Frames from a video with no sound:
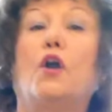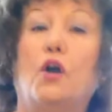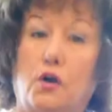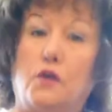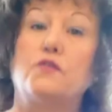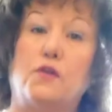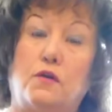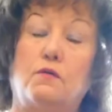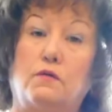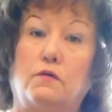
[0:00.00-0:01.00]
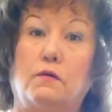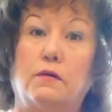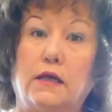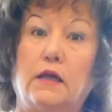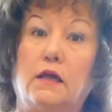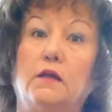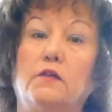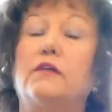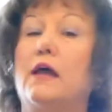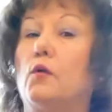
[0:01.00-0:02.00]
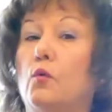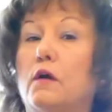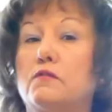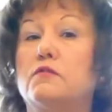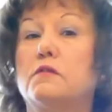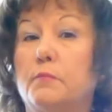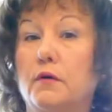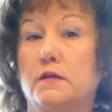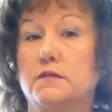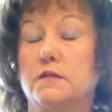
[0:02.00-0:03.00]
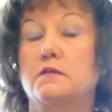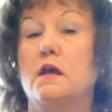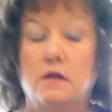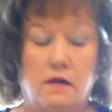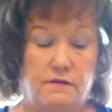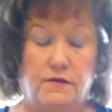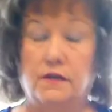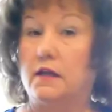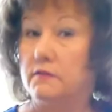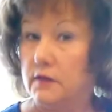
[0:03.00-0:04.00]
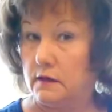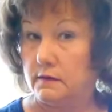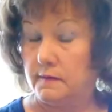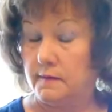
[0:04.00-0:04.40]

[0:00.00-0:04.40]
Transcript: hurt you. Okay? You've got to work through the process of forgiving,